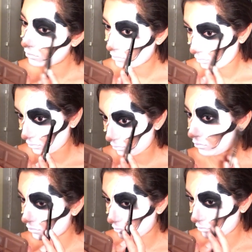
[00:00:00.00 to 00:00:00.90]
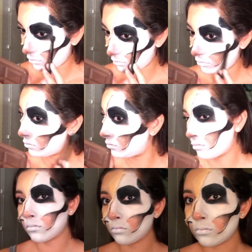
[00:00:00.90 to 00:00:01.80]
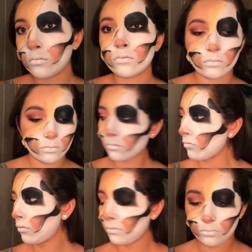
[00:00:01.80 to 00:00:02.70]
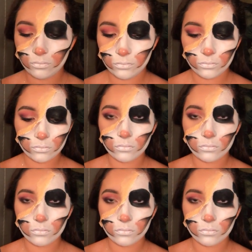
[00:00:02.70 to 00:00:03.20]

of smudging out that inner top corner.